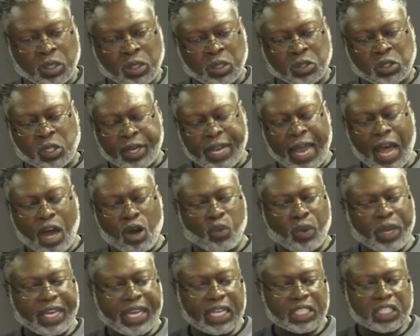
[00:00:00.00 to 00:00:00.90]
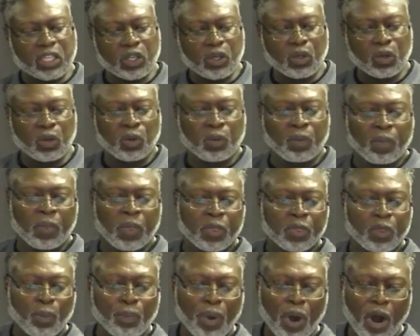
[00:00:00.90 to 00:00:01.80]
So now we get to
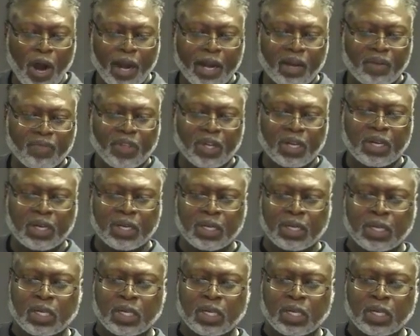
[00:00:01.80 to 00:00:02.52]
the part of the,